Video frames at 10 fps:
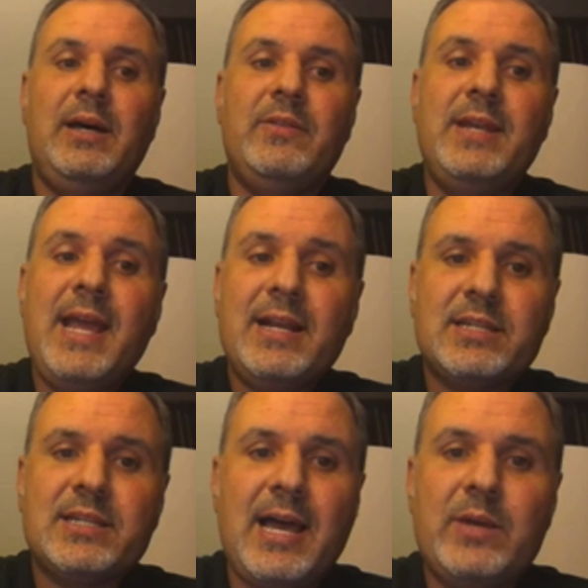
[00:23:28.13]
Uh, the next
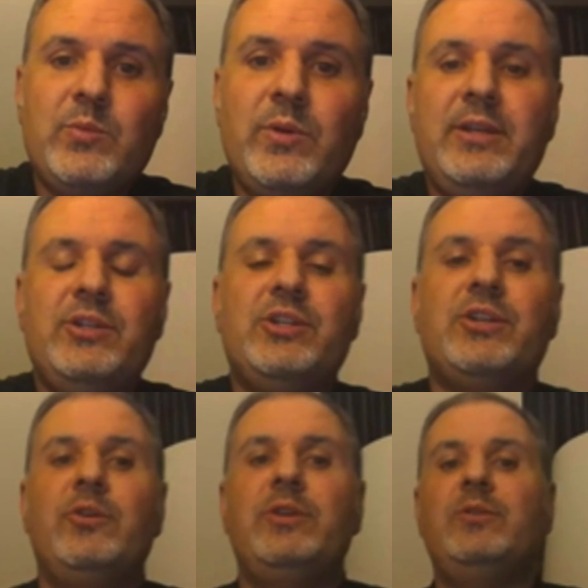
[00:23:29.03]
slide will then
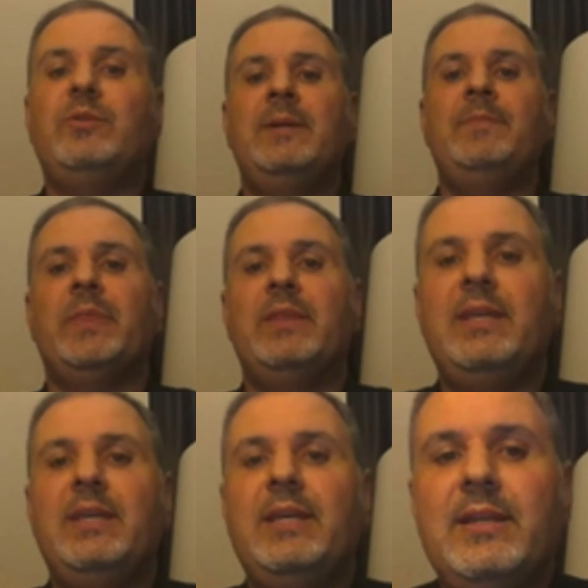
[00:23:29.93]
show you
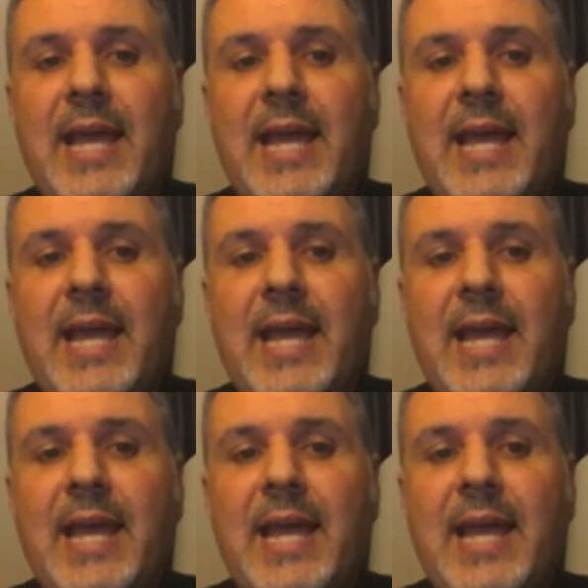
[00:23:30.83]
the